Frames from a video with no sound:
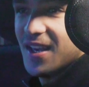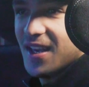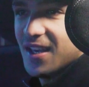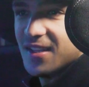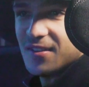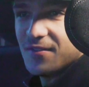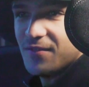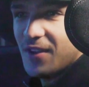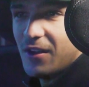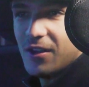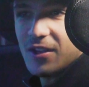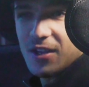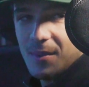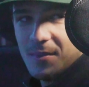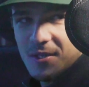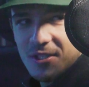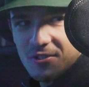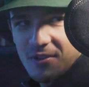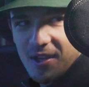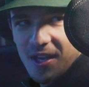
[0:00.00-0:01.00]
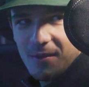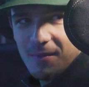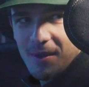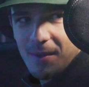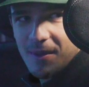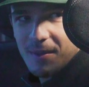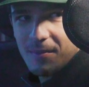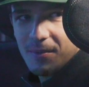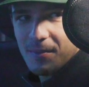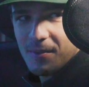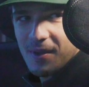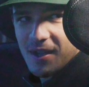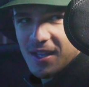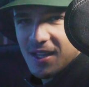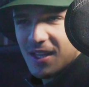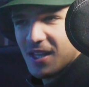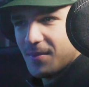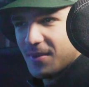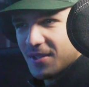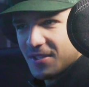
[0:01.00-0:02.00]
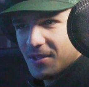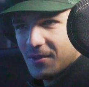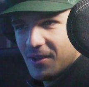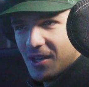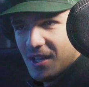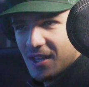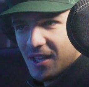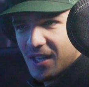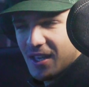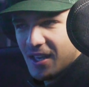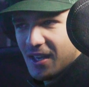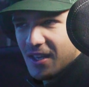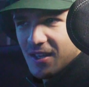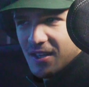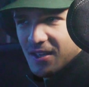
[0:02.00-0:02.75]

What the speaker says: is a very common trait where people brake a little bit too early.